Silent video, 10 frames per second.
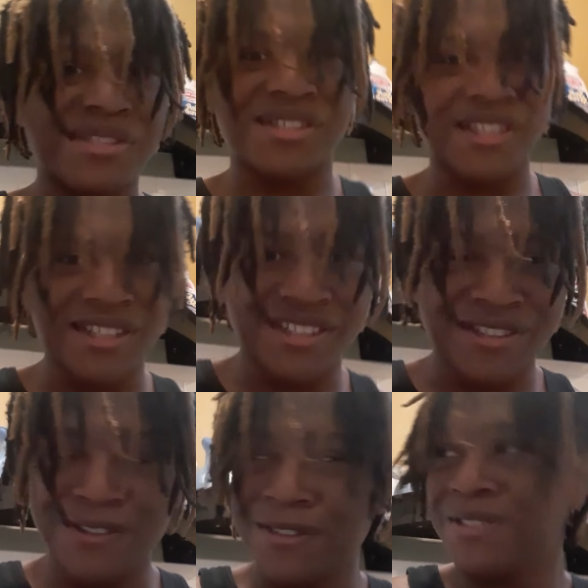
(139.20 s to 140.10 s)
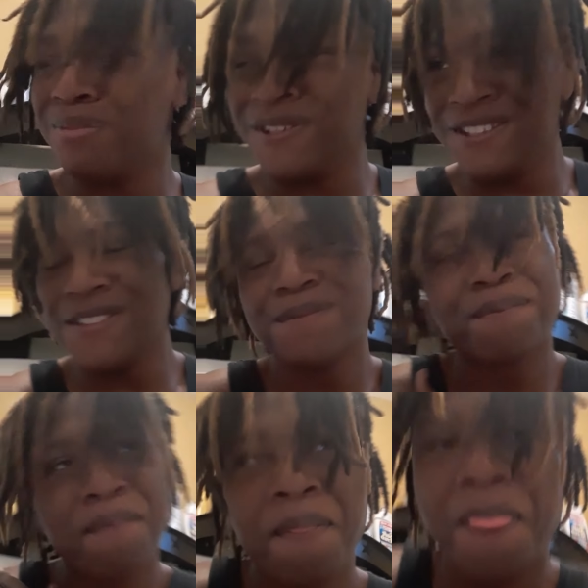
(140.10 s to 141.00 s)
and shit, you know. But
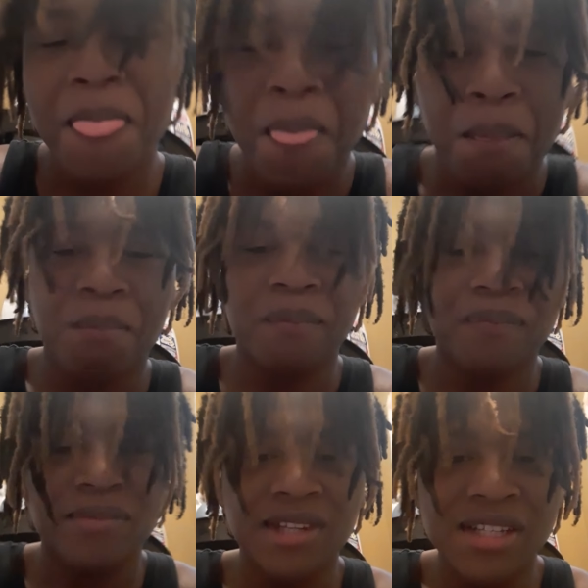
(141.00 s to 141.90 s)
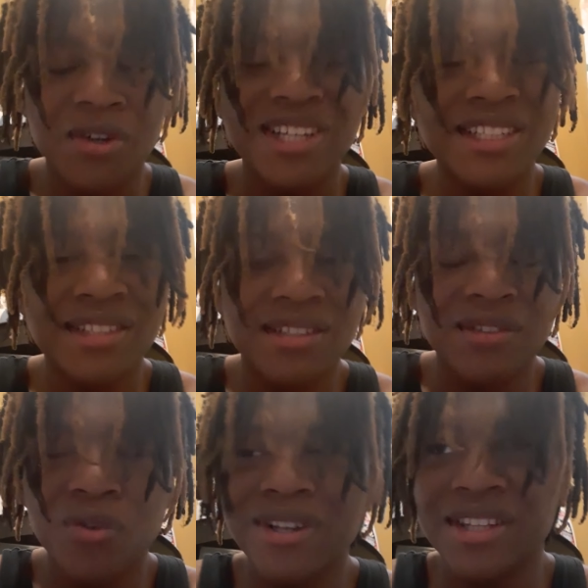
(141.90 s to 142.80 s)
that's the only
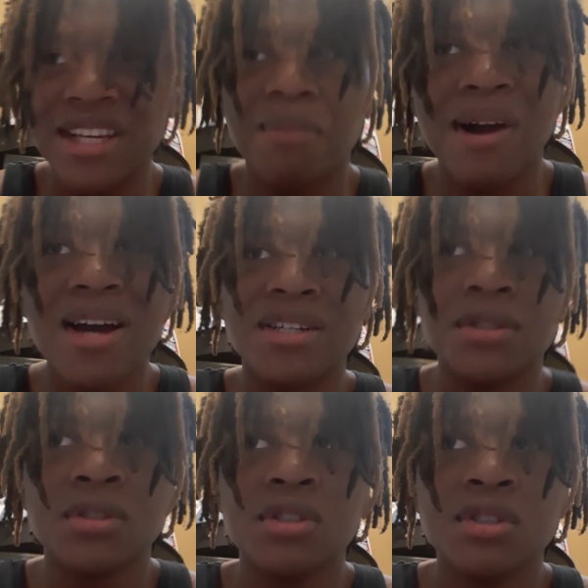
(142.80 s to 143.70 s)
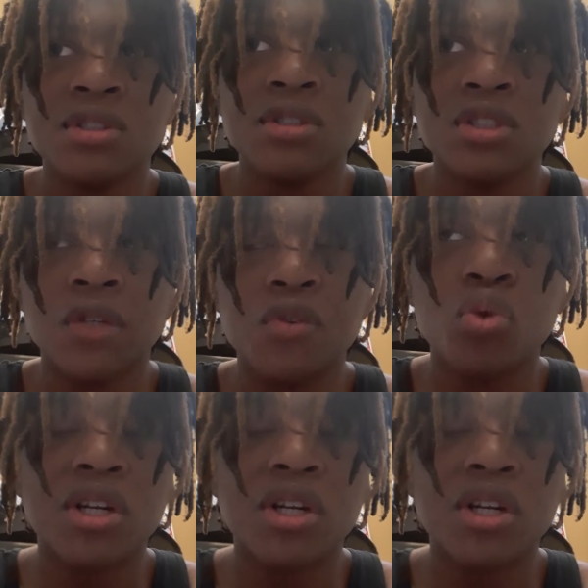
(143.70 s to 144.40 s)
annoying thing about it. So if you